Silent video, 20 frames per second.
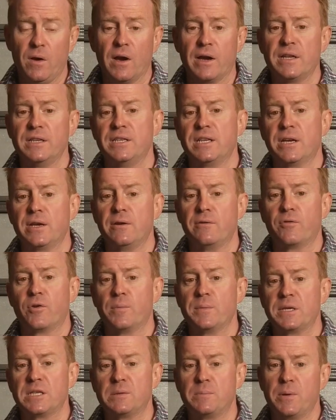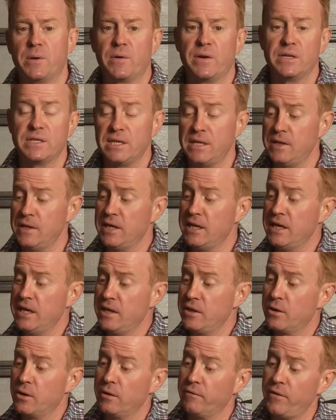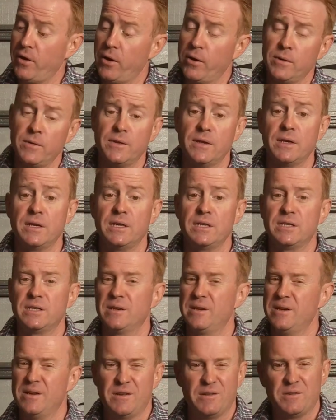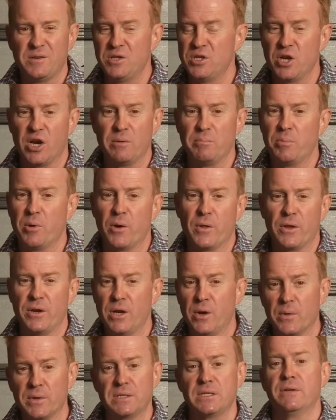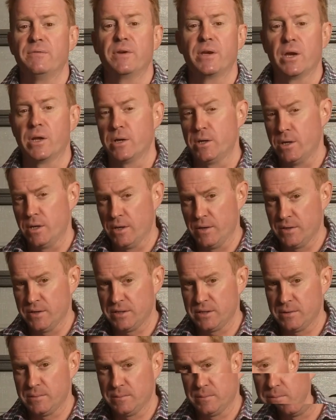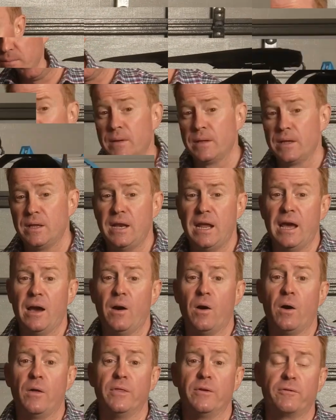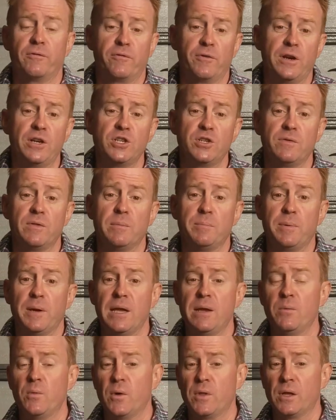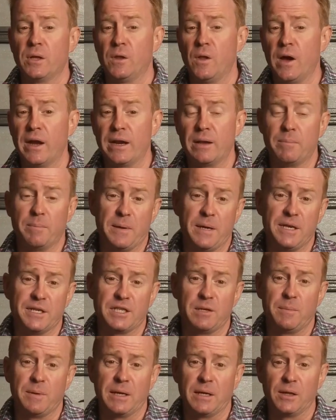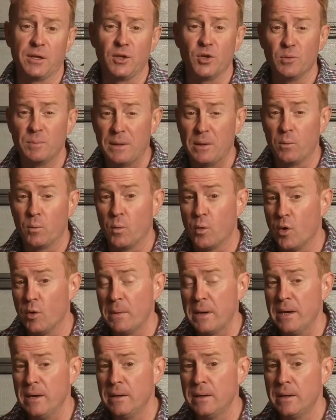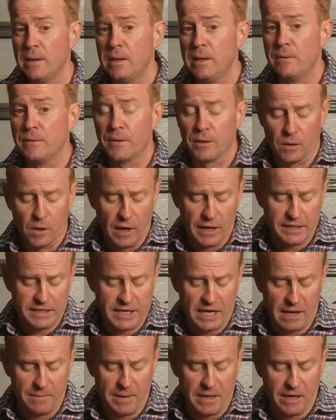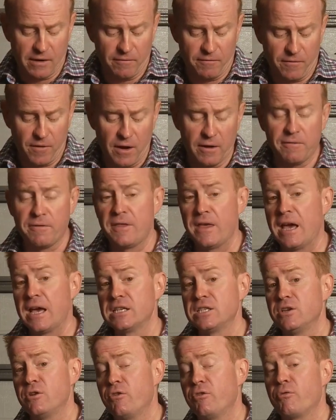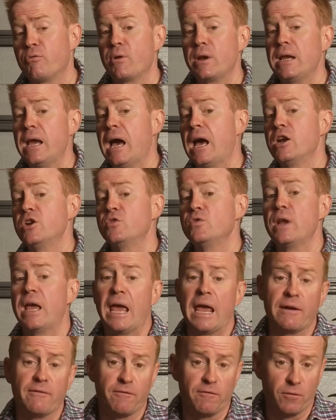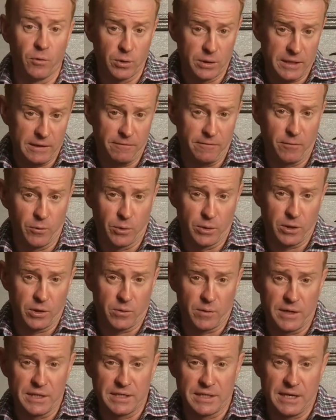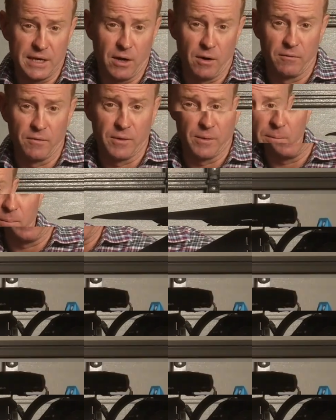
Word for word: I can tell you from experience in the year that I've owned these, don't bother, no one's ever going to notice. Now, on the fringe of the beam where the light appears to be a little bit warmer, the light came in at 5,344 degrees Kelvin.